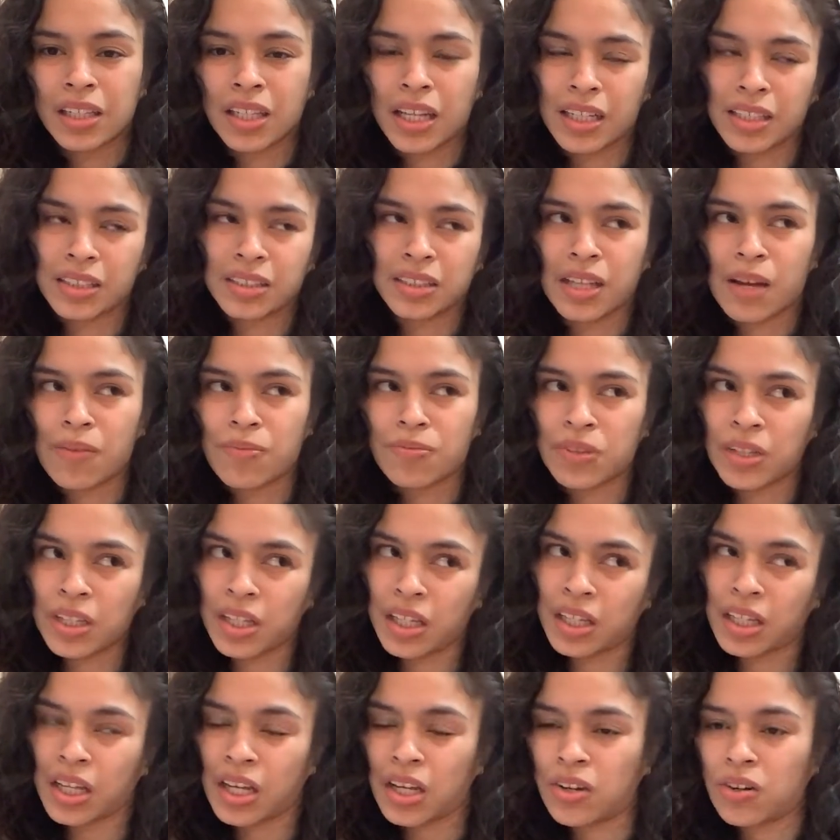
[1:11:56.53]
Like, stop
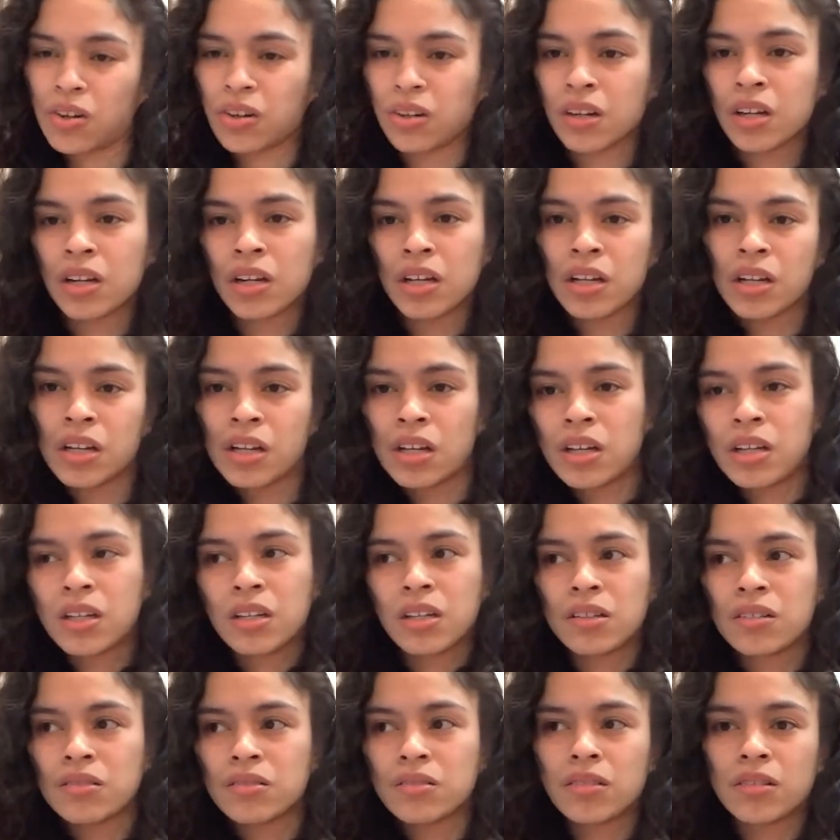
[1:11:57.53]
feeling like you're
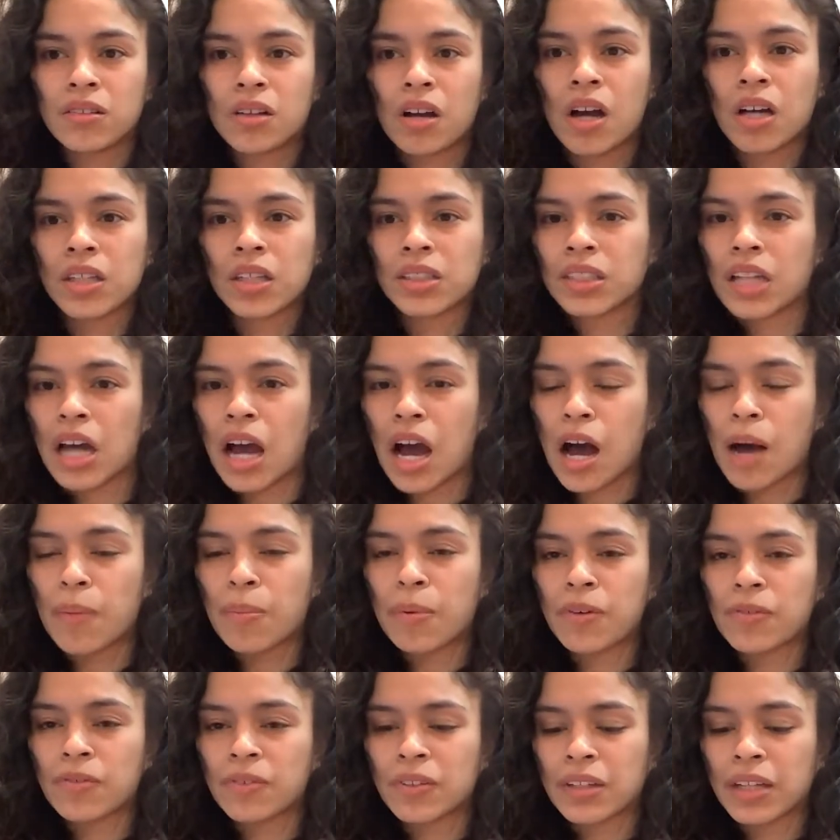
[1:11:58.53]
on top
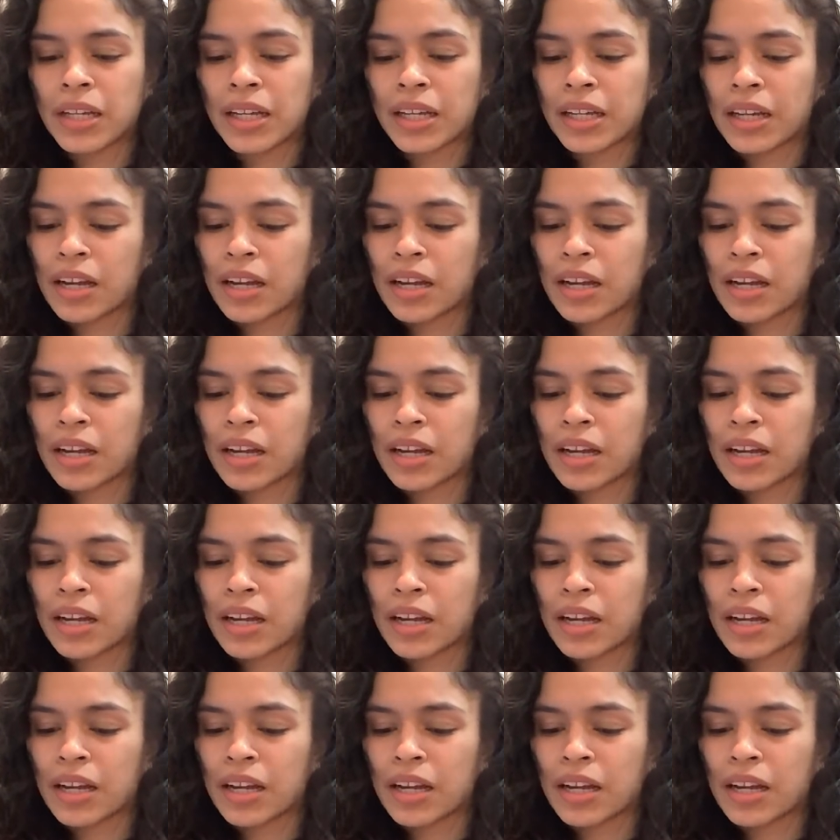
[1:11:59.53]
of like